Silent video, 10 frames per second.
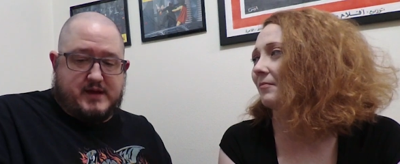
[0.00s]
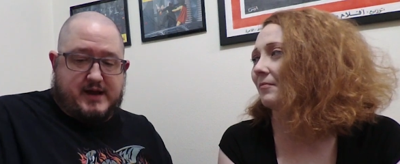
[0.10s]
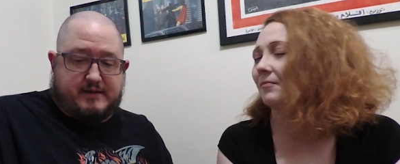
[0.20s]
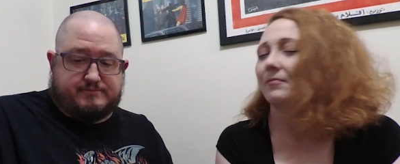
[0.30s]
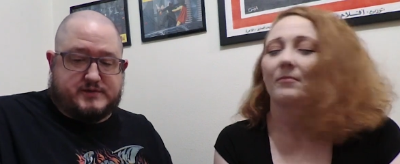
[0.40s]

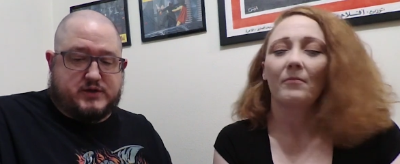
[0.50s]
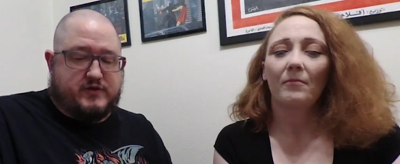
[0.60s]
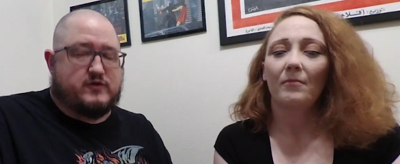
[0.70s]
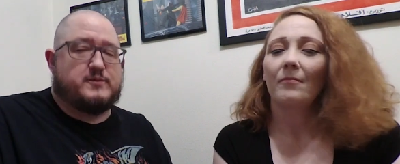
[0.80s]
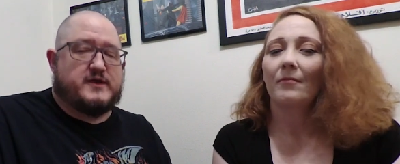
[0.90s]
Speaker 1: uh,
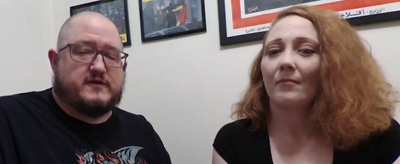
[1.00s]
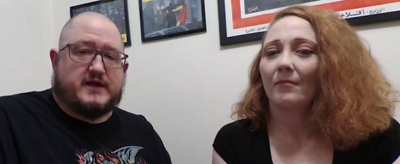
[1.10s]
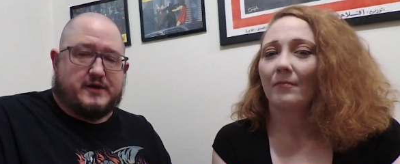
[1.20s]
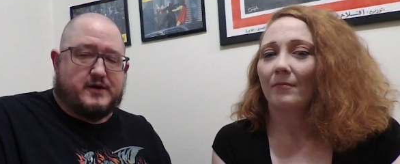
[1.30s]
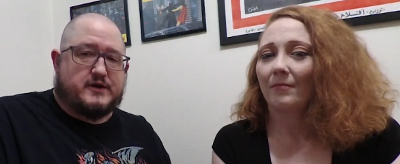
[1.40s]
Koizumi's
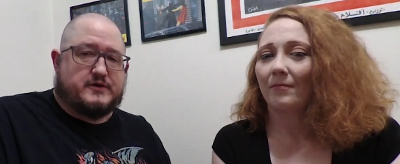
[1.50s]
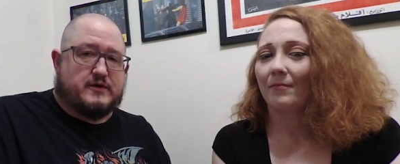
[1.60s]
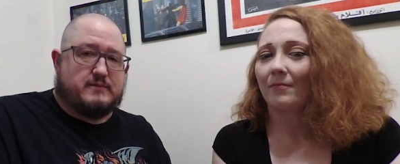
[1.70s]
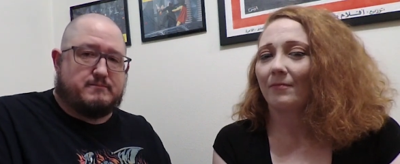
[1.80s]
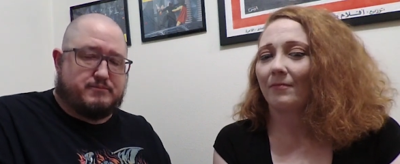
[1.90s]

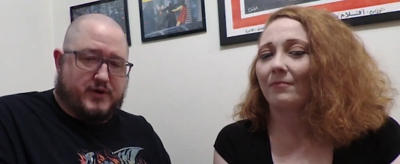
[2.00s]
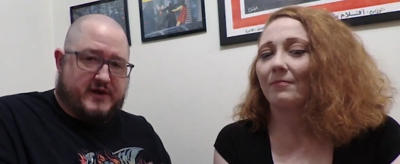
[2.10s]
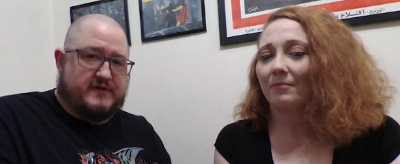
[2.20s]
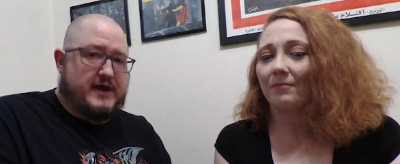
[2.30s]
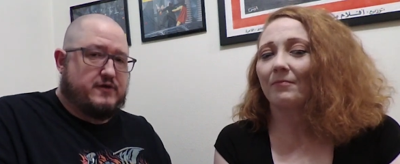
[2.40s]
character
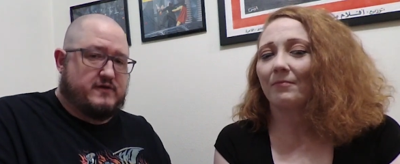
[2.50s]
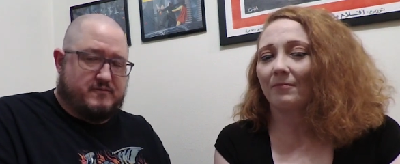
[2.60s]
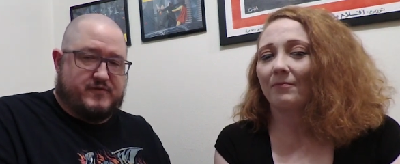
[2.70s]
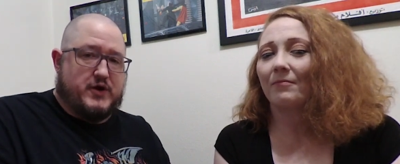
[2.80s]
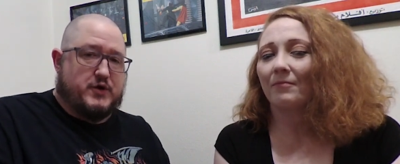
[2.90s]
brings out some
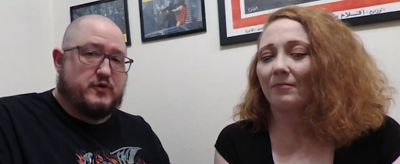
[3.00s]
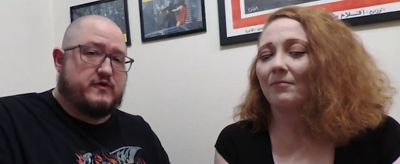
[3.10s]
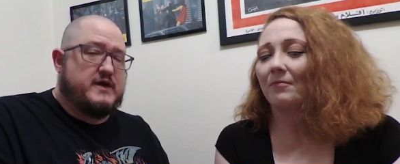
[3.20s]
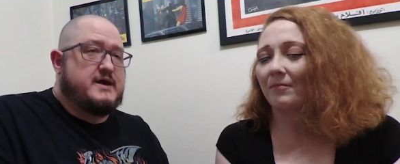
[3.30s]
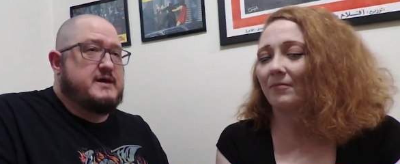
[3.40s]

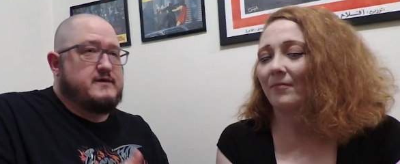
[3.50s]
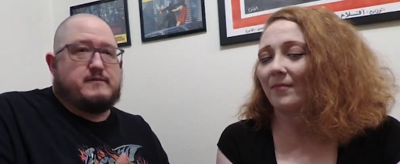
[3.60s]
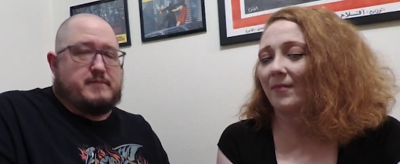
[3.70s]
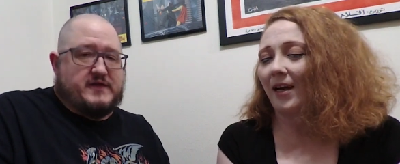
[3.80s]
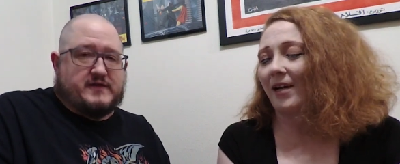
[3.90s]
photos,
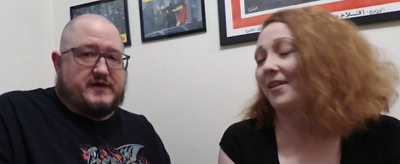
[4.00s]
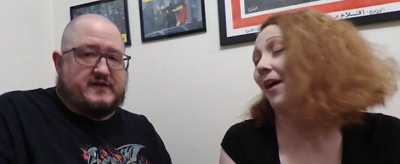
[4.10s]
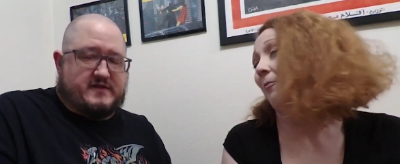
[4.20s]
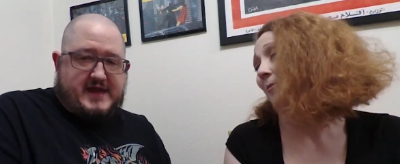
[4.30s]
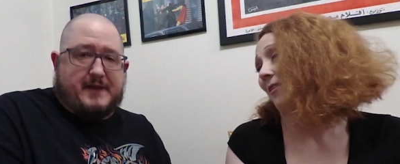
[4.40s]
basically
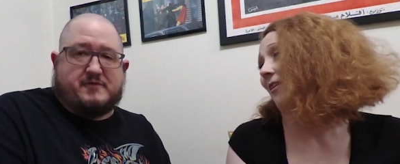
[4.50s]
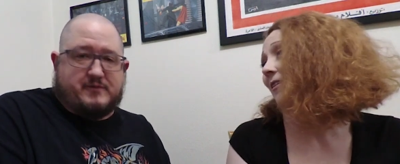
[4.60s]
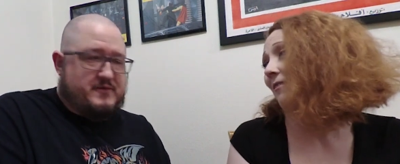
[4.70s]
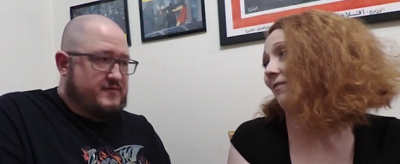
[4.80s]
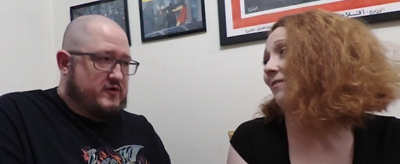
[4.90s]
snaps a-
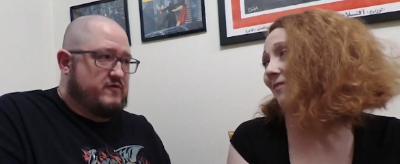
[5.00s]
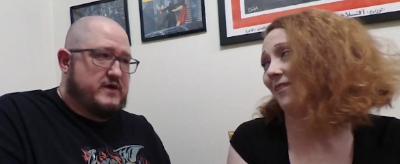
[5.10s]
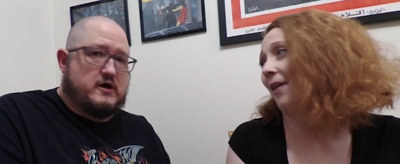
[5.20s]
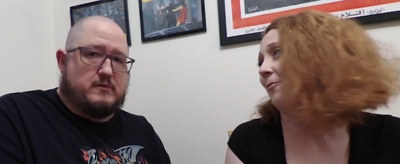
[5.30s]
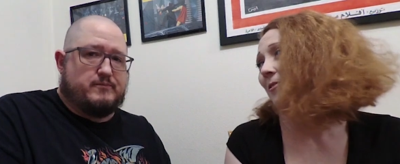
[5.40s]
from the first film.
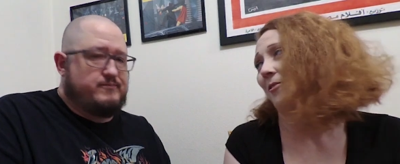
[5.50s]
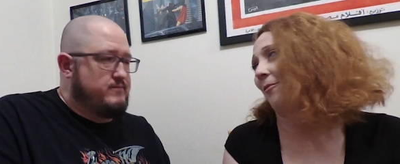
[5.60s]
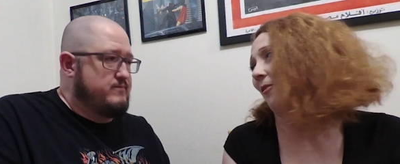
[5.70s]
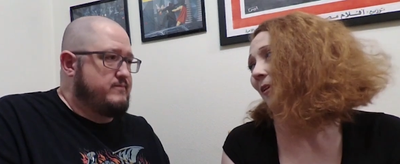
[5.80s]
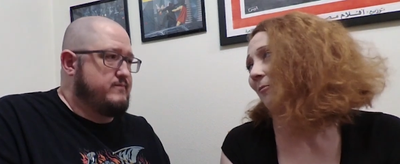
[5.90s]
That was
Speaker 2: so
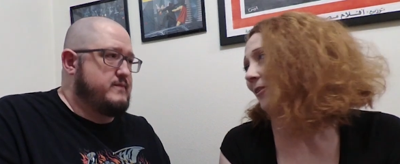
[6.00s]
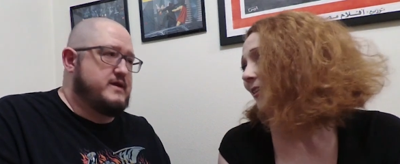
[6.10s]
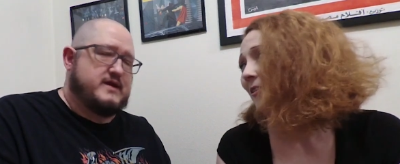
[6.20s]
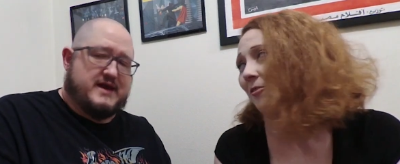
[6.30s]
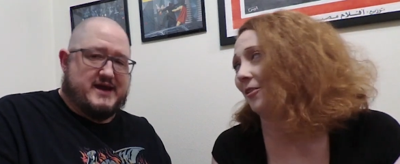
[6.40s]
lovely
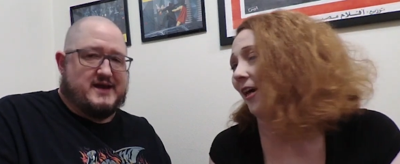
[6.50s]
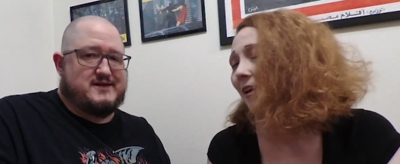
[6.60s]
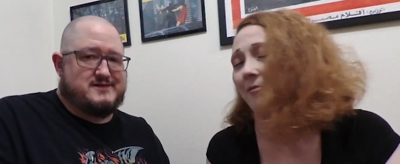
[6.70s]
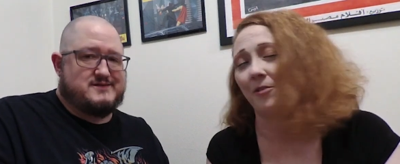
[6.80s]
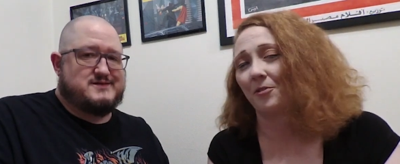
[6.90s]
too, Yeah. to
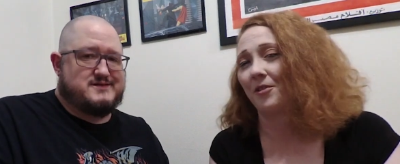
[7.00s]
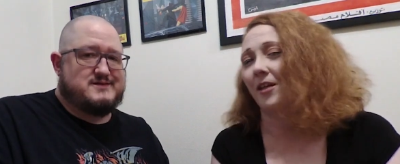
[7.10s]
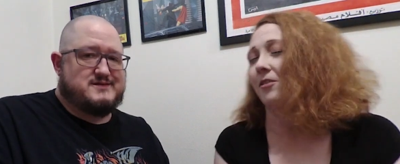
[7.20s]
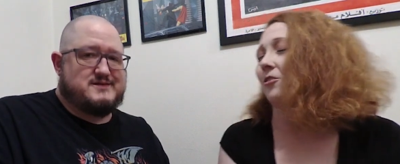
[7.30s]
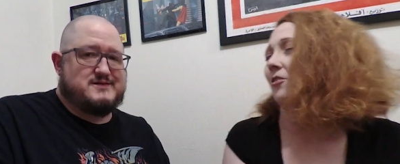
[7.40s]
have those
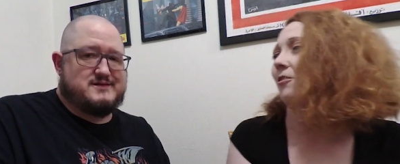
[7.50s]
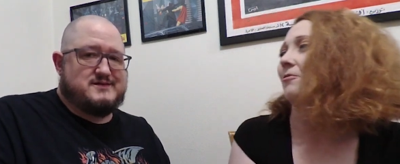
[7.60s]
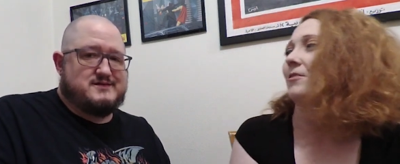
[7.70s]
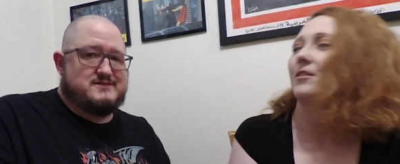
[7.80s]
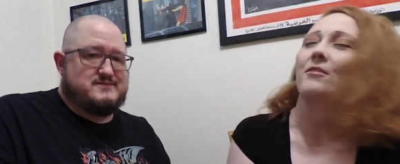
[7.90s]

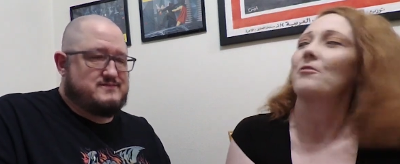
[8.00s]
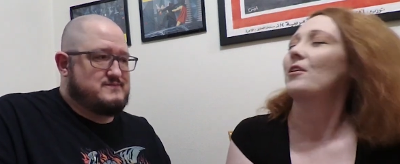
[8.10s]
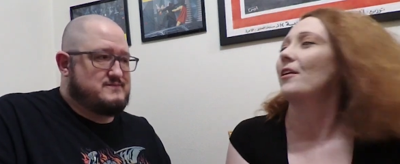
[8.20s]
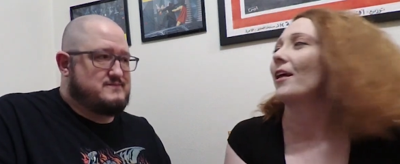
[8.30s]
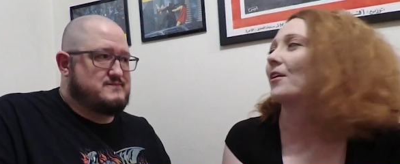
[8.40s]
touchstones and those
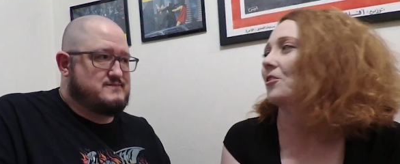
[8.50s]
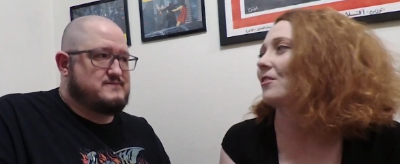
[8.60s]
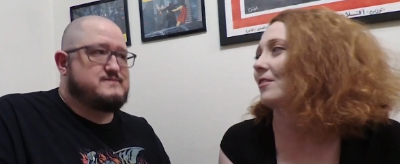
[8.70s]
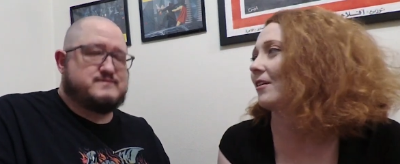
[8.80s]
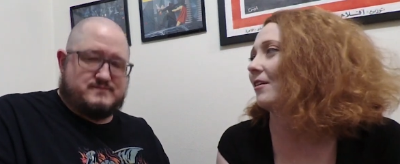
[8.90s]

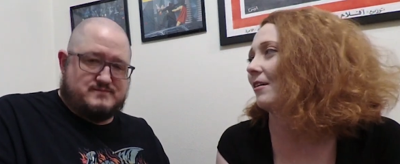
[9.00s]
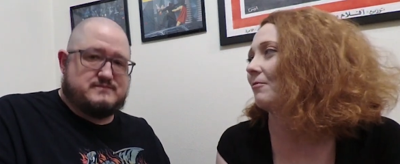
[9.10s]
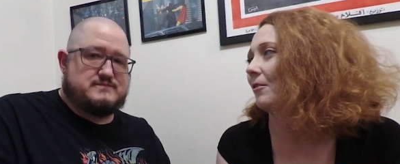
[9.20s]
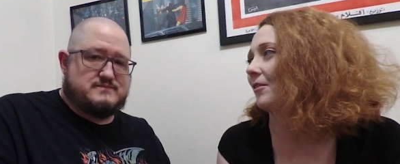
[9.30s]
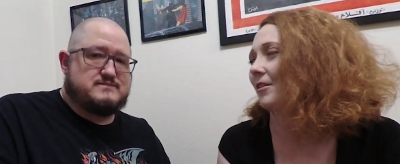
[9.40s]
connections. I,
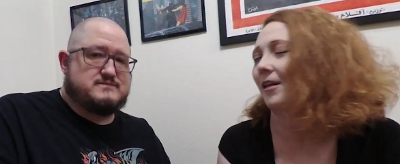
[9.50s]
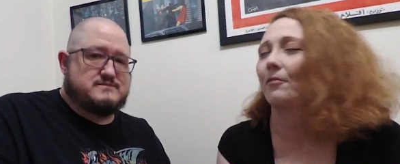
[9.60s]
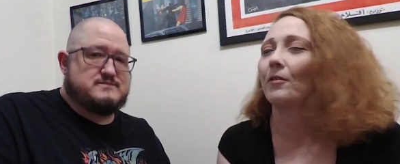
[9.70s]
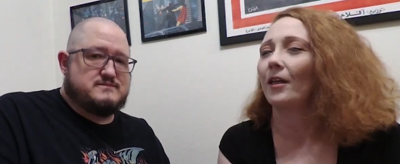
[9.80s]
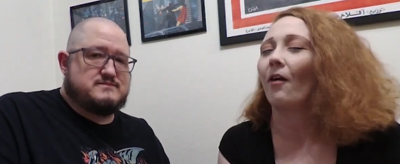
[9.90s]
felt that that
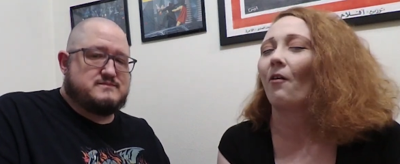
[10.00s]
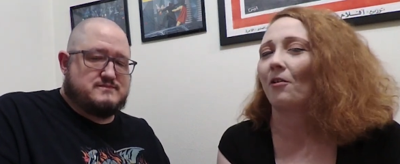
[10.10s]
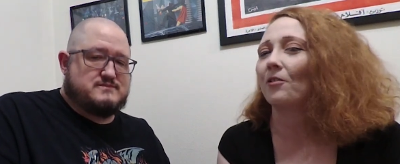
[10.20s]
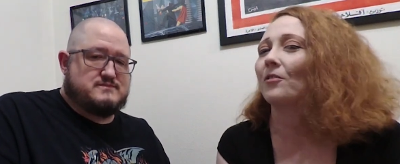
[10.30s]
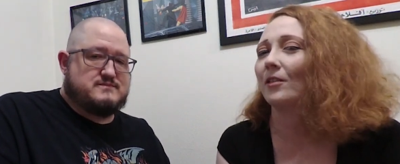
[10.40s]
really
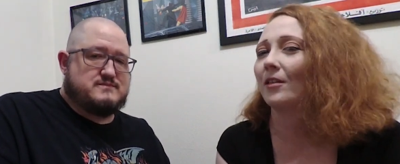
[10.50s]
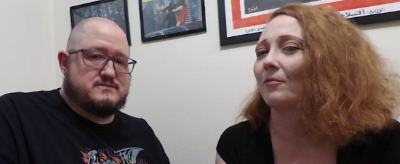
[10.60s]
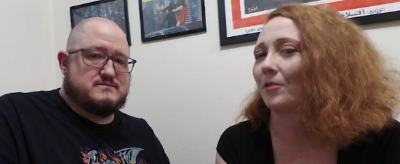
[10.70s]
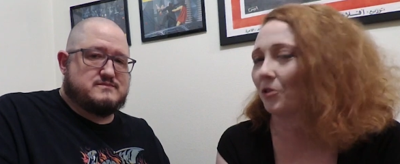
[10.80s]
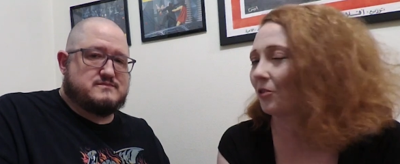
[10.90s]
honored the
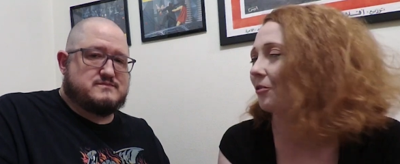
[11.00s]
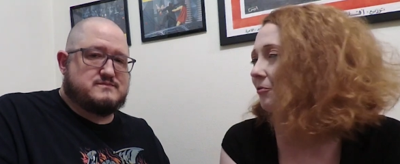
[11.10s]
original